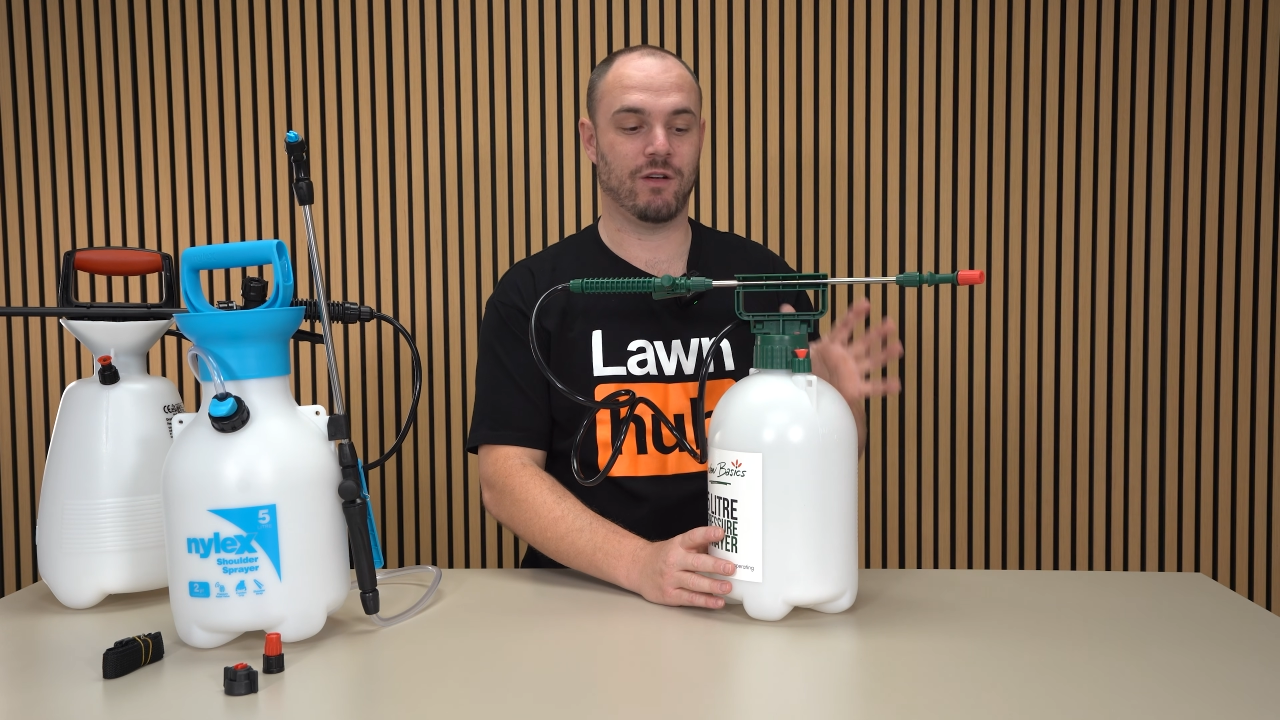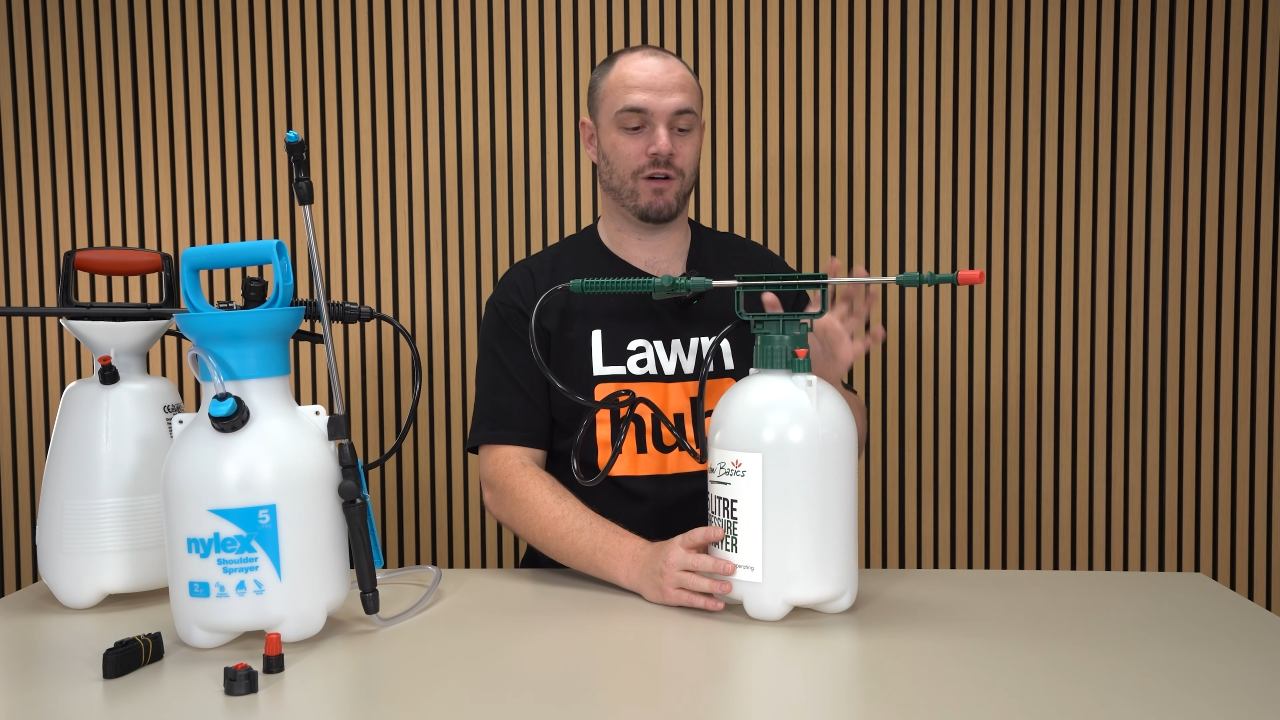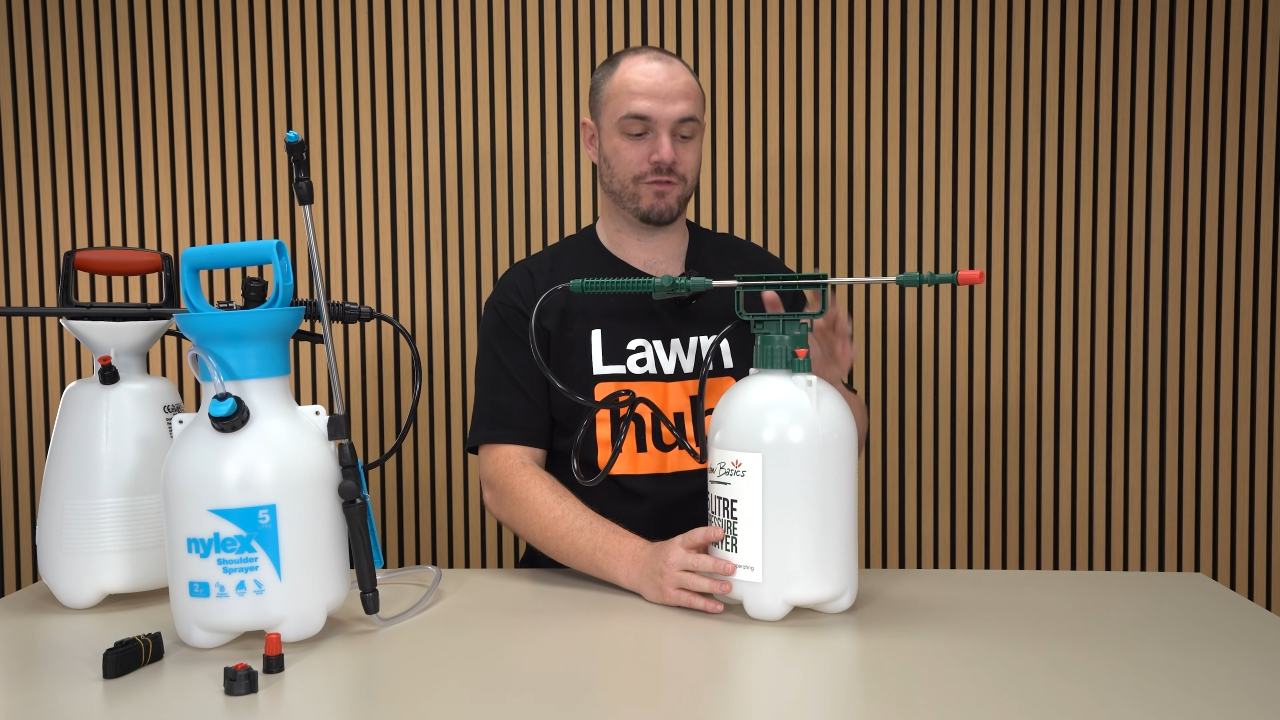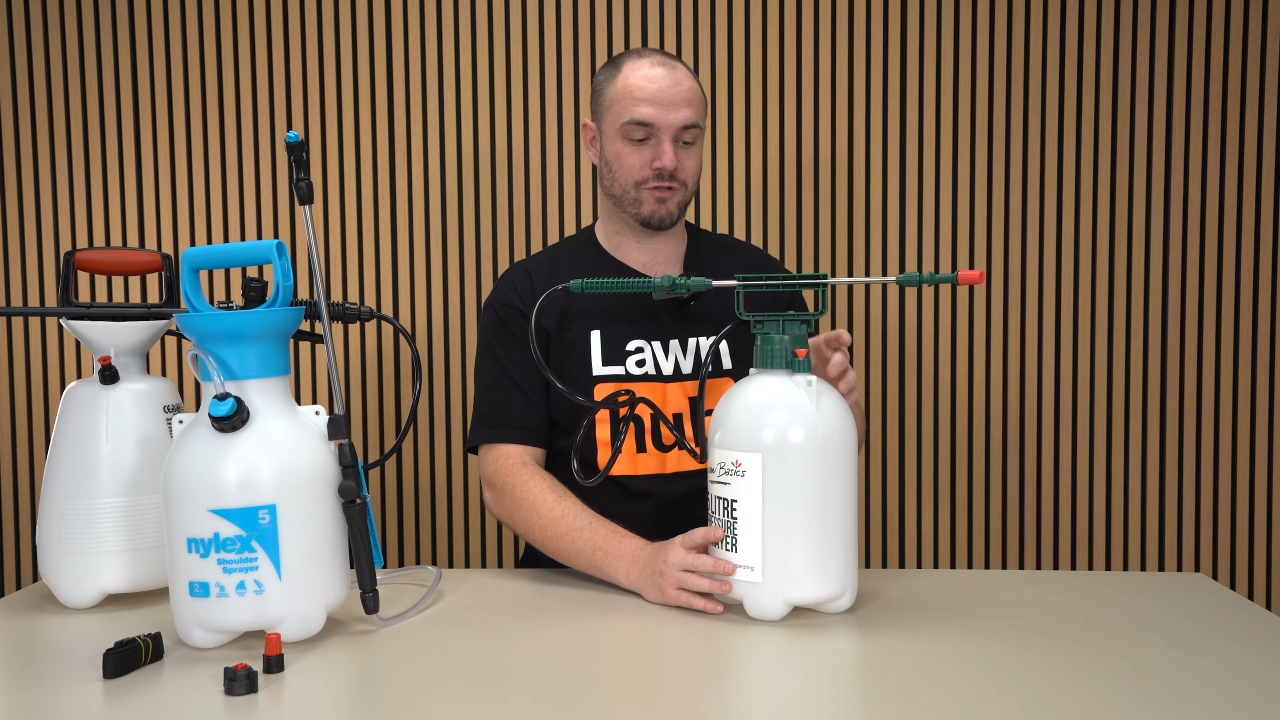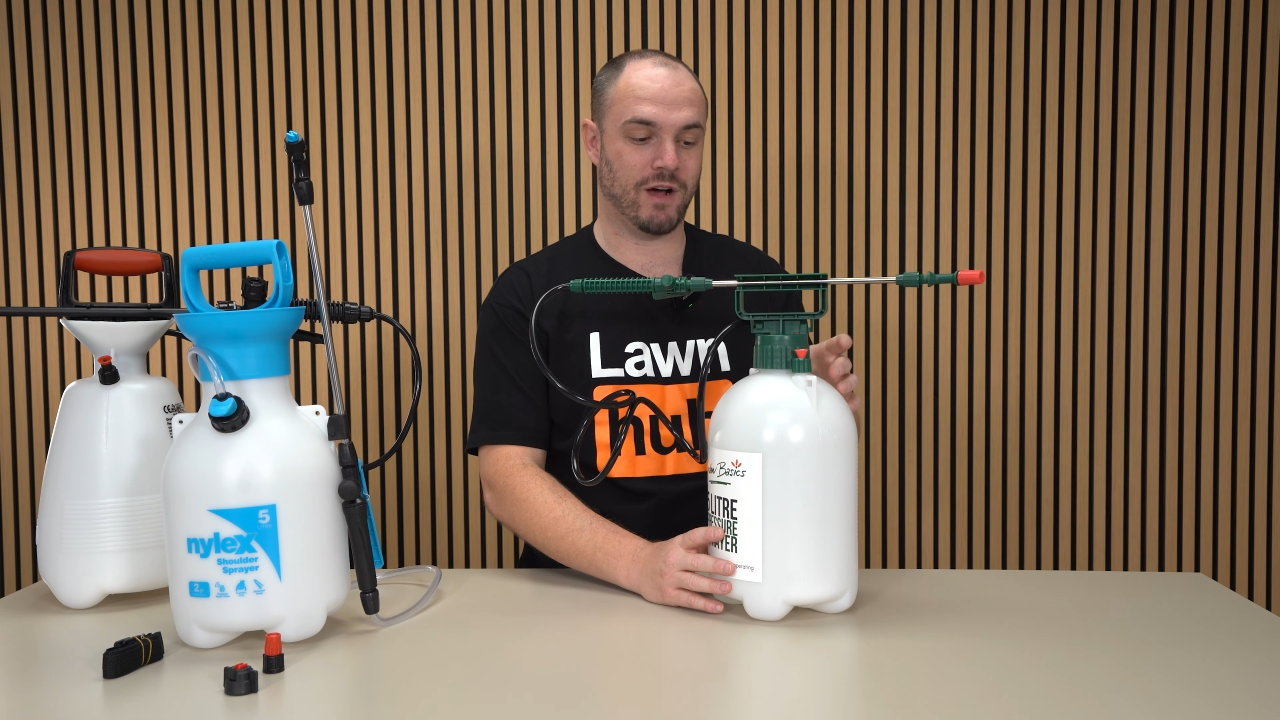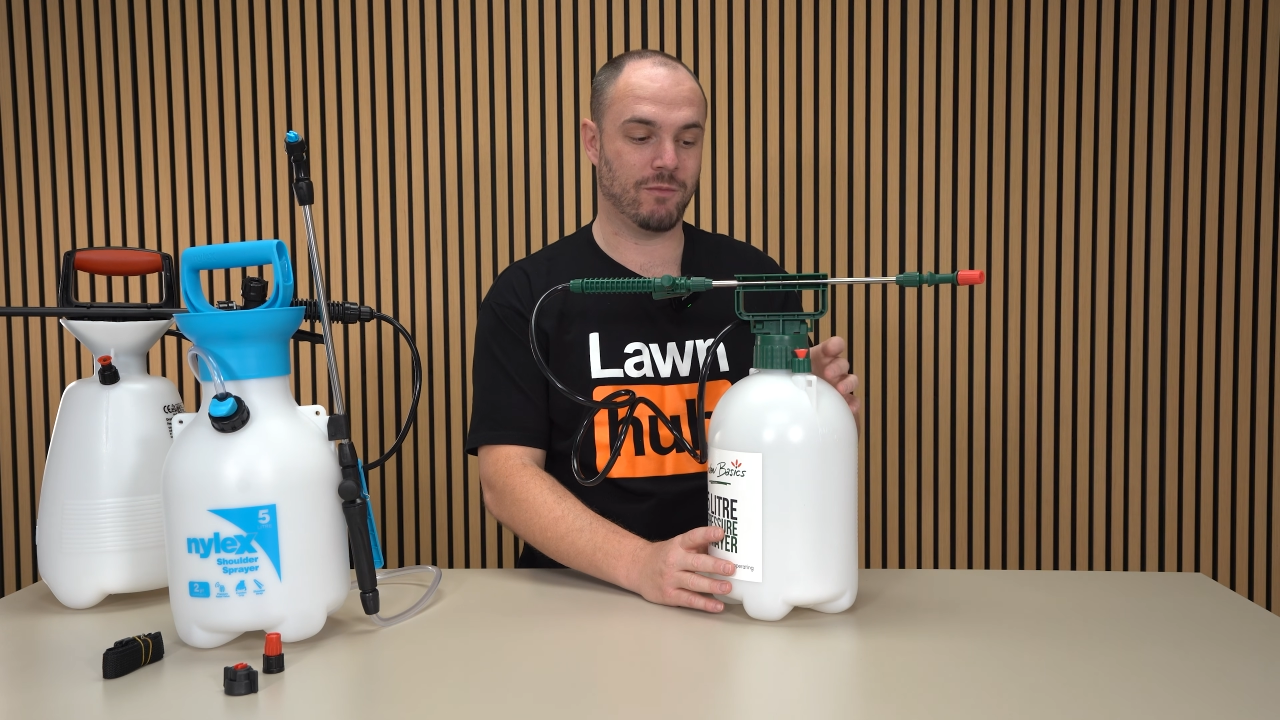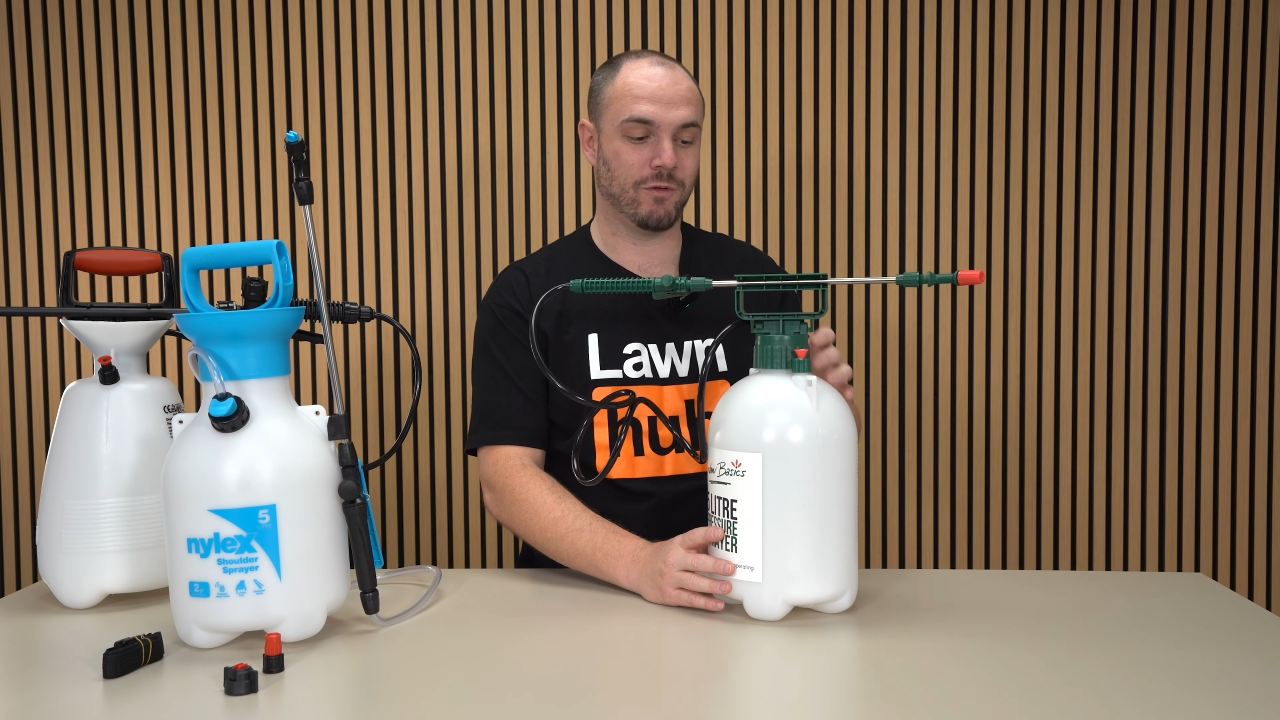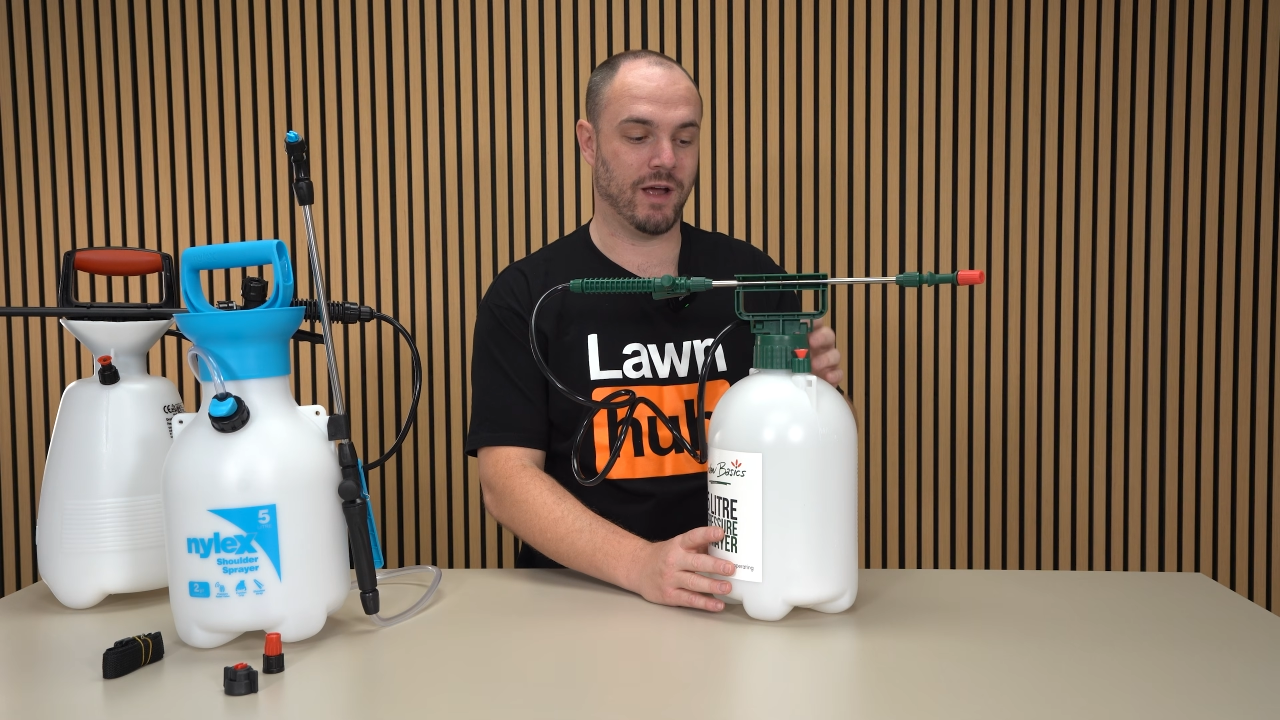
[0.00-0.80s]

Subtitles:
of trouble,